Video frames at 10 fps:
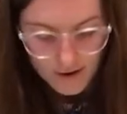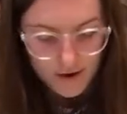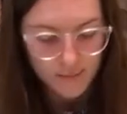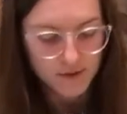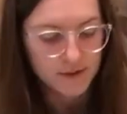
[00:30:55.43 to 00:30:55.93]

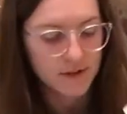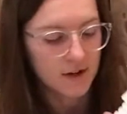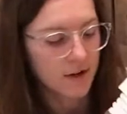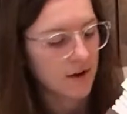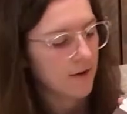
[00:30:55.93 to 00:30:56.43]
I'm just
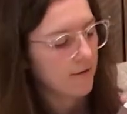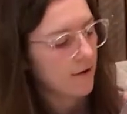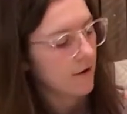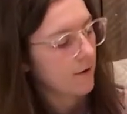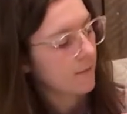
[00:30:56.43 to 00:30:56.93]
gonna
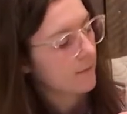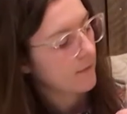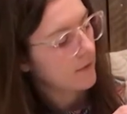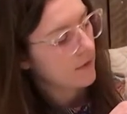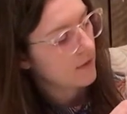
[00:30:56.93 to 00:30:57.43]
cover
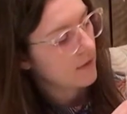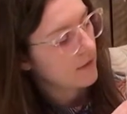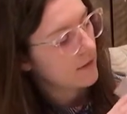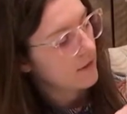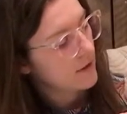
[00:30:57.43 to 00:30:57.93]

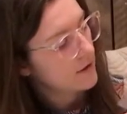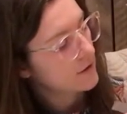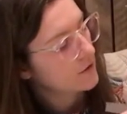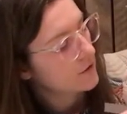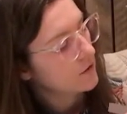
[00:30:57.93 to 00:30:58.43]

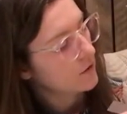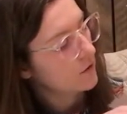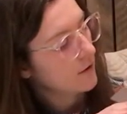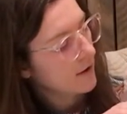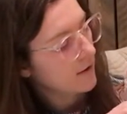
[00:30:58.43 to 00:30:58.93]
these
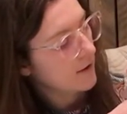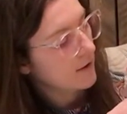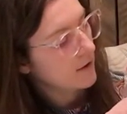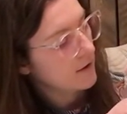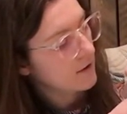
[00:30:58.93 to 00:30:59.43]
two and then